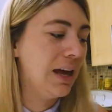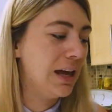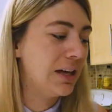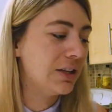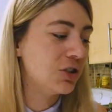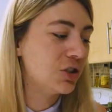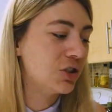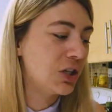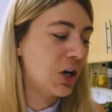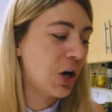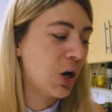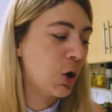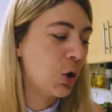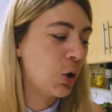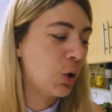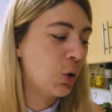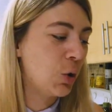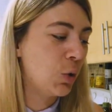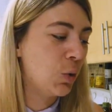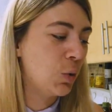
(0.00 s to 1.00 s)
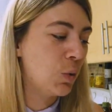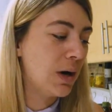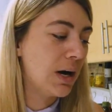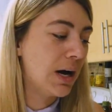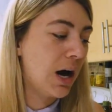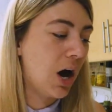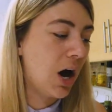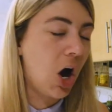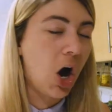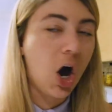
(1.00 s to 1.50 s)
So
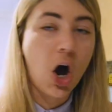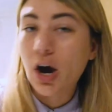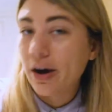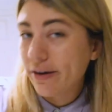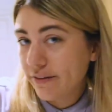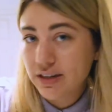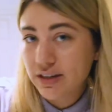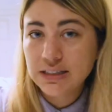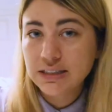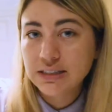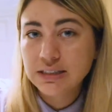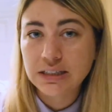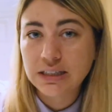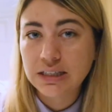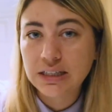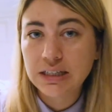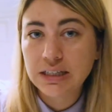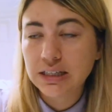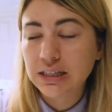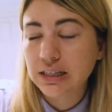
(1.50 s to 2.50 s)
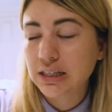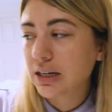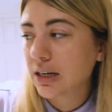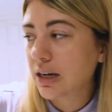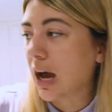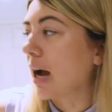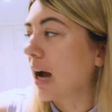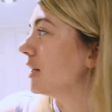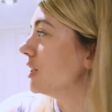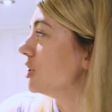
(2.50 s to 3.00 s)
obviously,
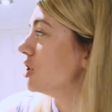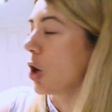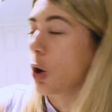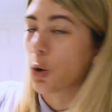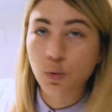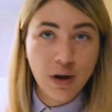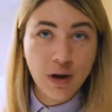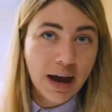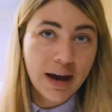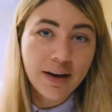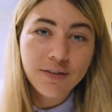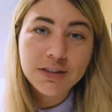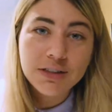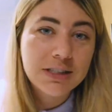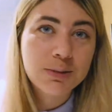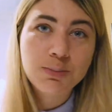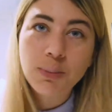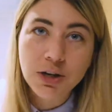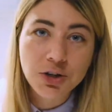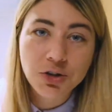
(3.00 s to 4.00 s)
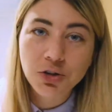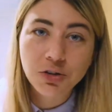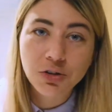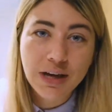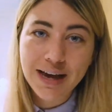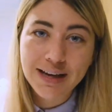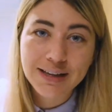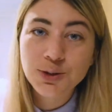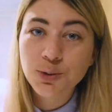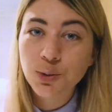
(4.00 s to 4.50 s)
I don't have a special
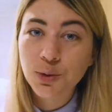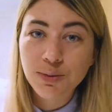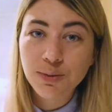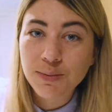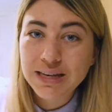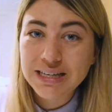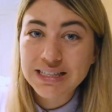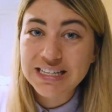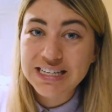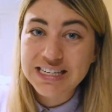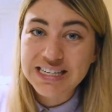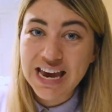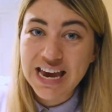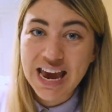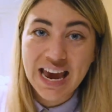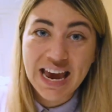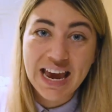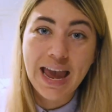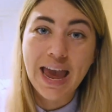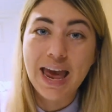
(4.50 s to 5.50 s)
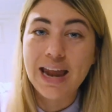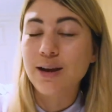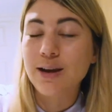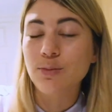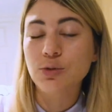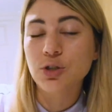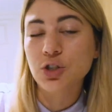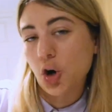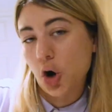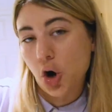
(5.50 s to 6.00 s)
guest with me today, and
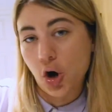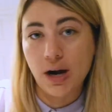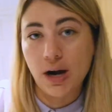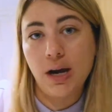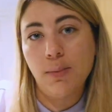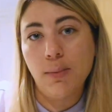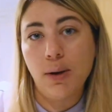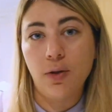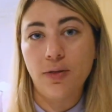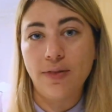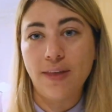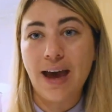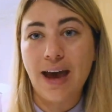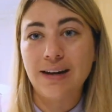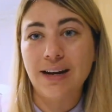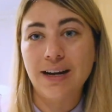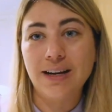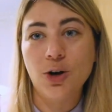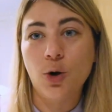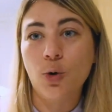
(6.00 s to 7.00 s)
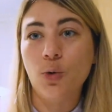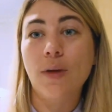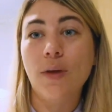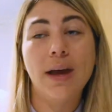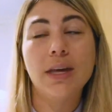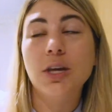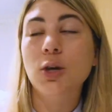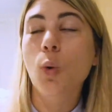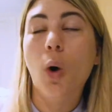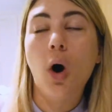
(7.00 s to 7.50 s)
I'm sorry about that. I know
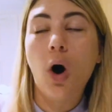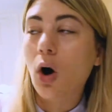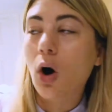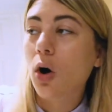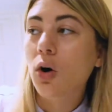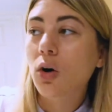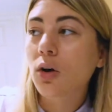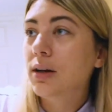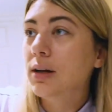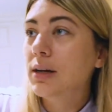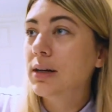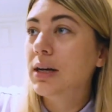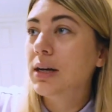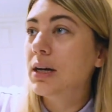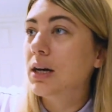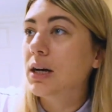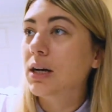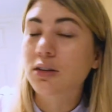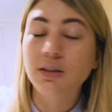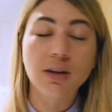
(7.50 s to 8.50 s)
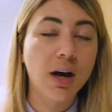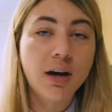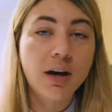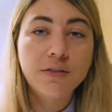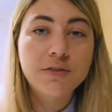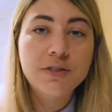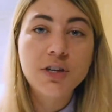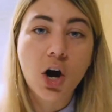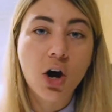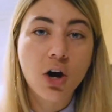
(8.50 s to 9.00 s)
that you all
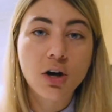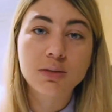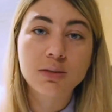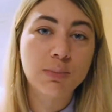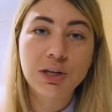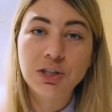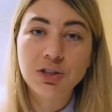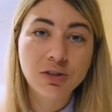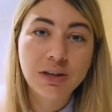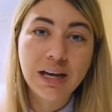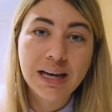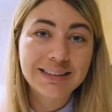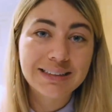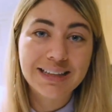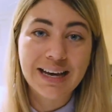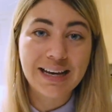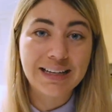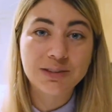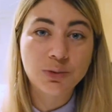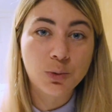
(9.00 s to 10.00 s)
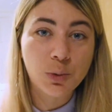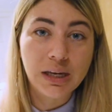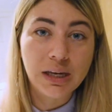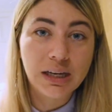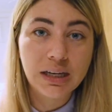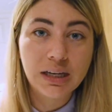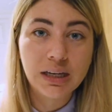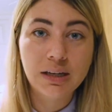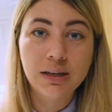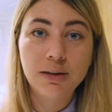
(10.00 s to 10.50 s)
loved our special guest last
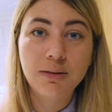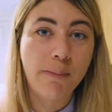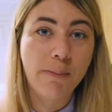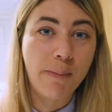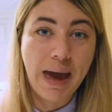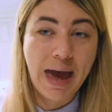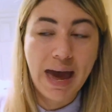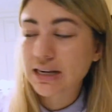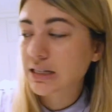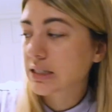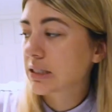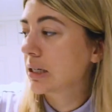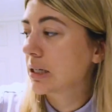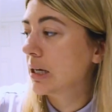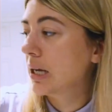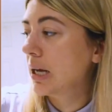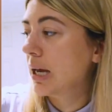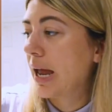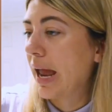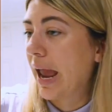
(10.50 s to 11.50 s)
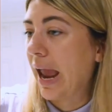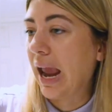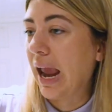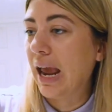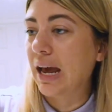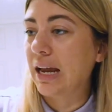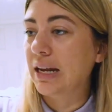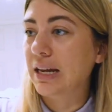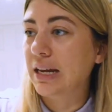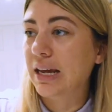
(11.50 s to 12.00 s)
week, Matt,
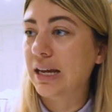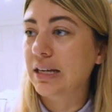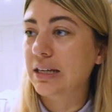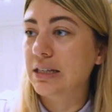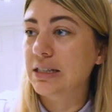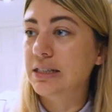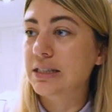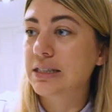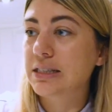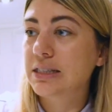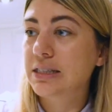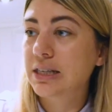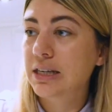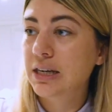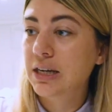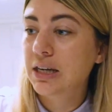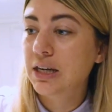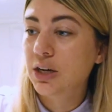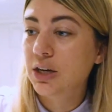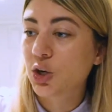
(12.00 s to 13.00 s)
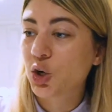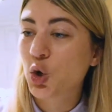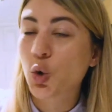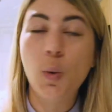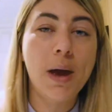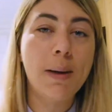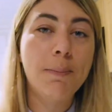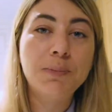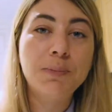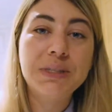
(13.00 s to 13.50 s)
and his
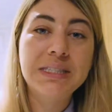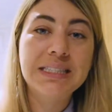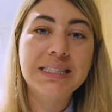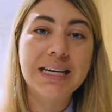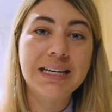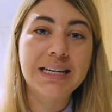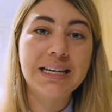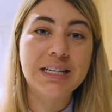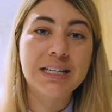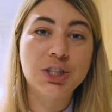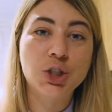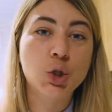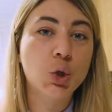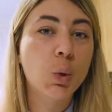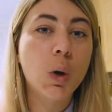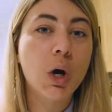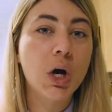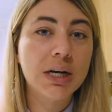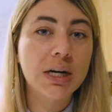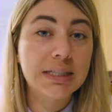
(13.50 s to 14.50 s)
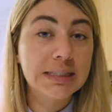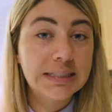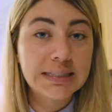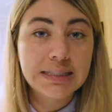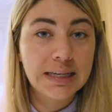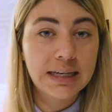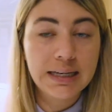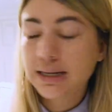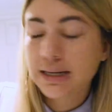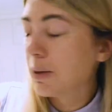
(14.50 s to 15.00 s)
quips and his
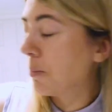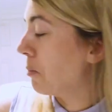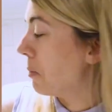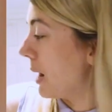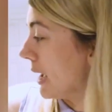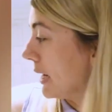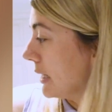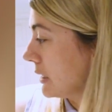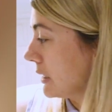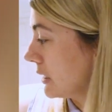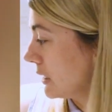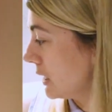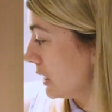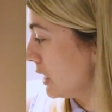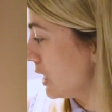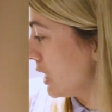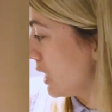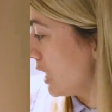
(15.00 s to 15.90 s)
quirks, but